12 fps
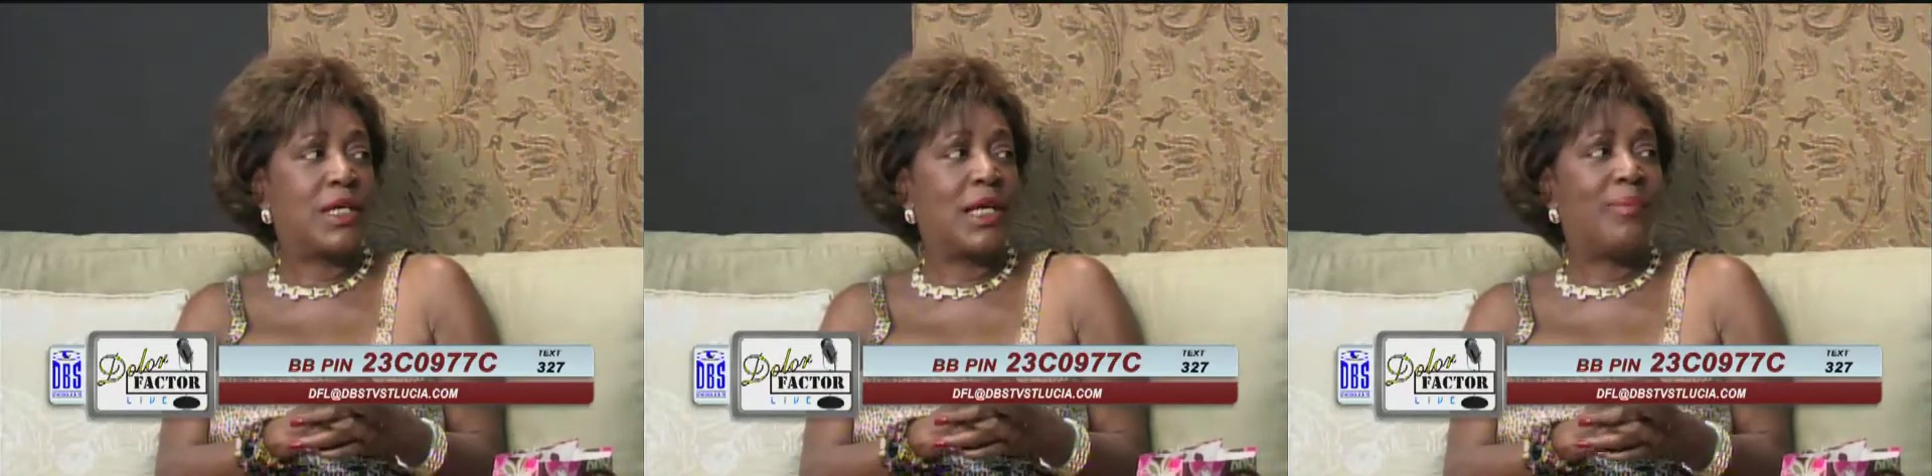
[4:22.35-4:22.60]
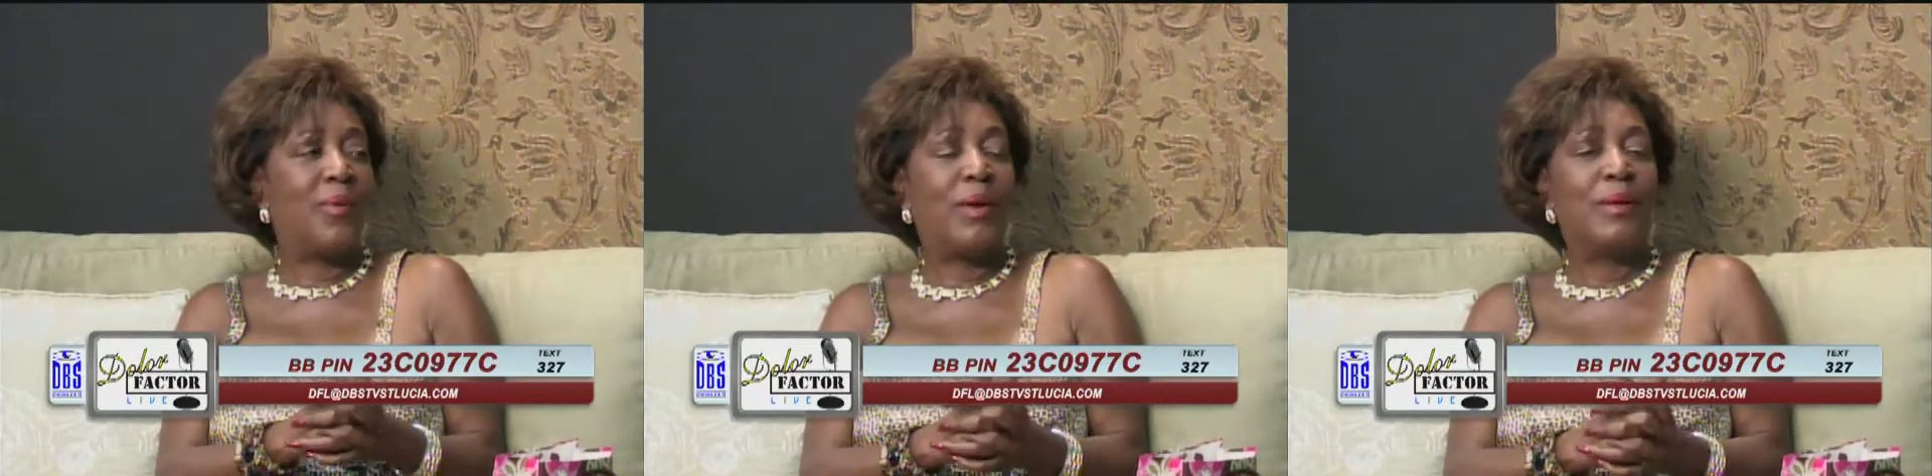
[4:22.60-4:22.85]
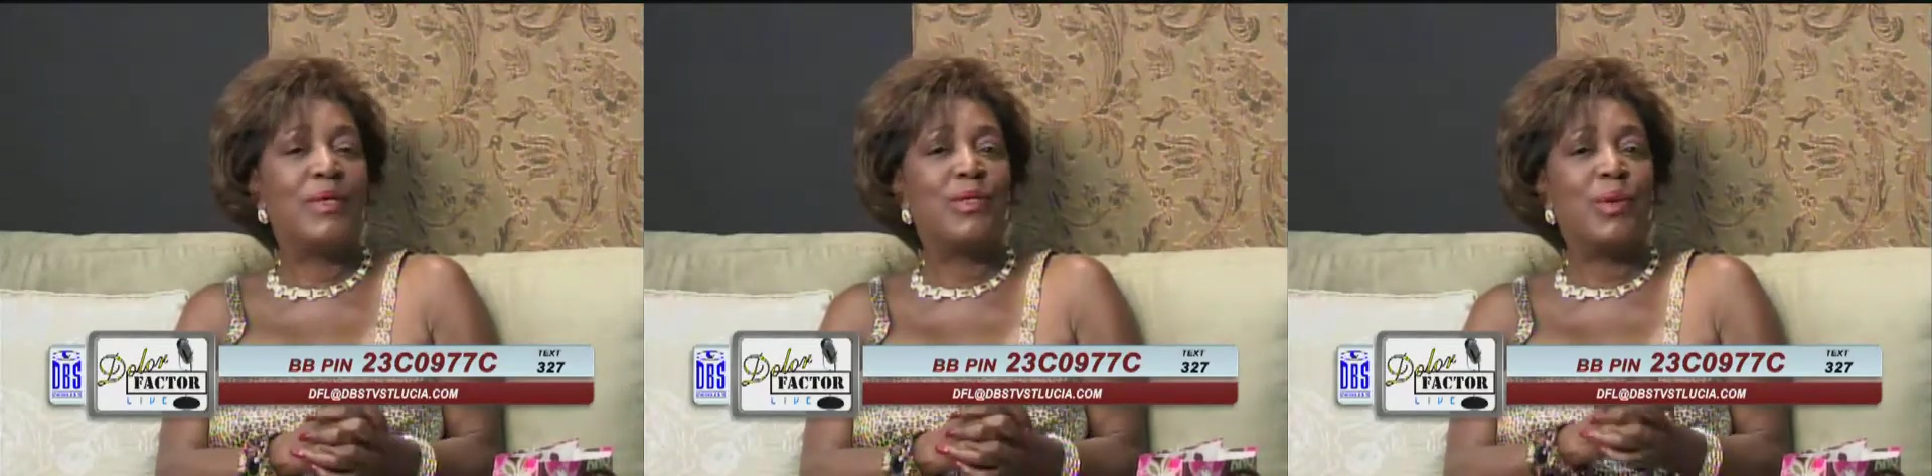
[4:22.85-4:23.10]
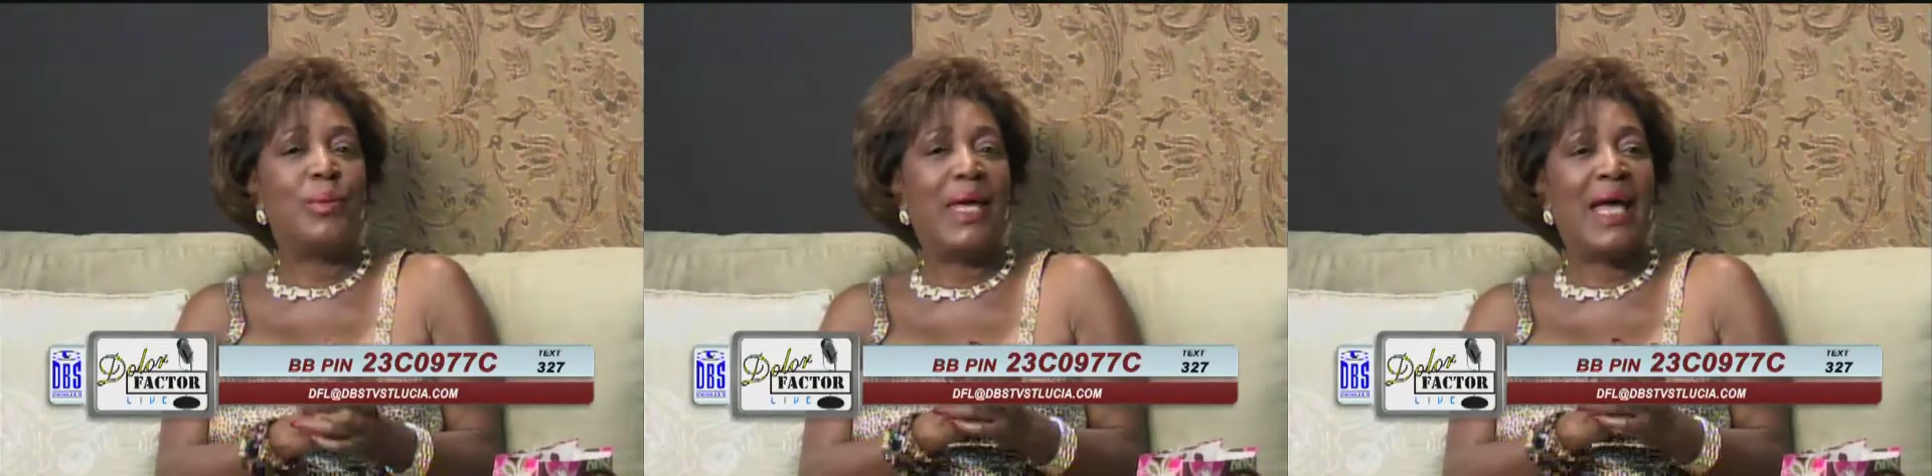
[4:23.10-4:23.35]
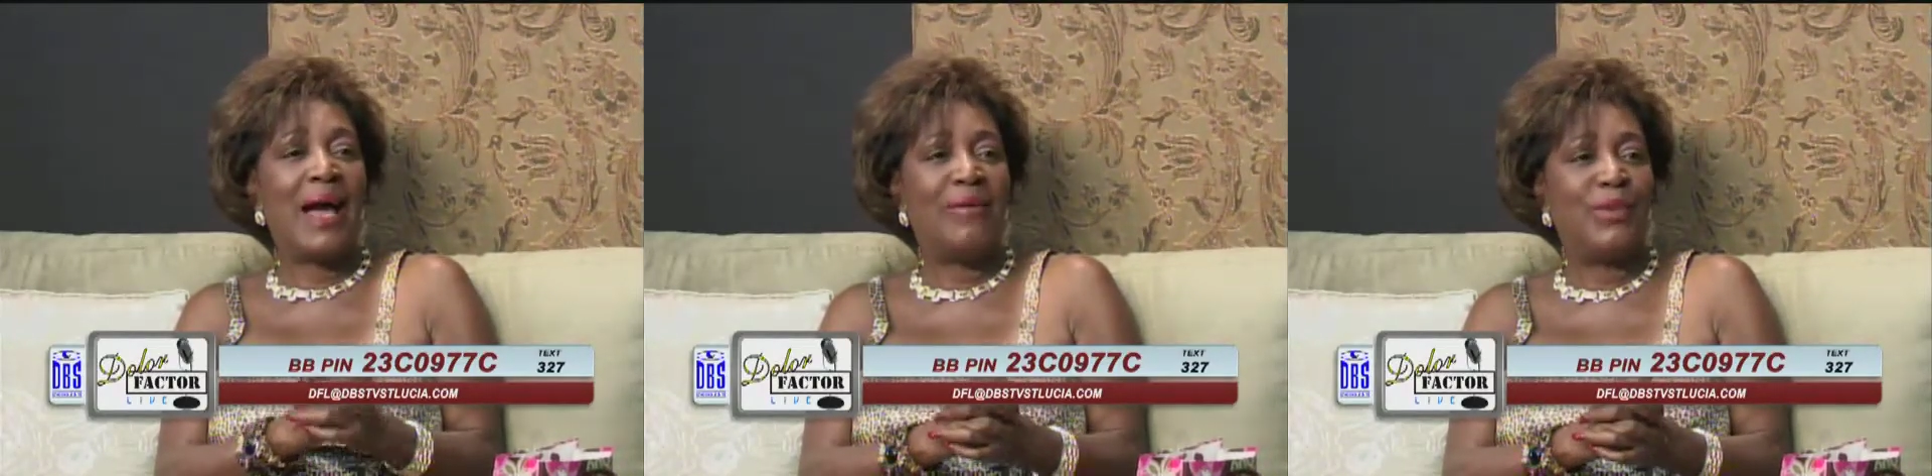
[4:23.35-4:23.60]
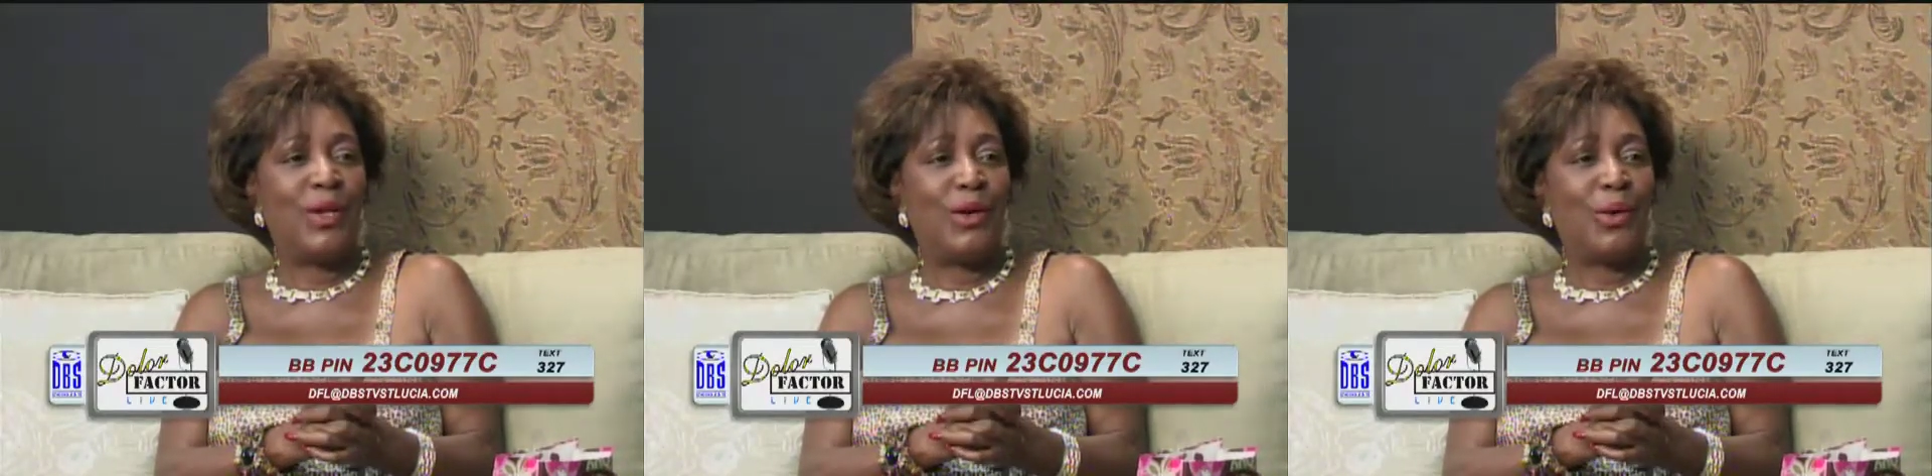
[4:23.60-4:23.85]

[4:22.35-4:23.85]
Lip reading: The other problem is you may have the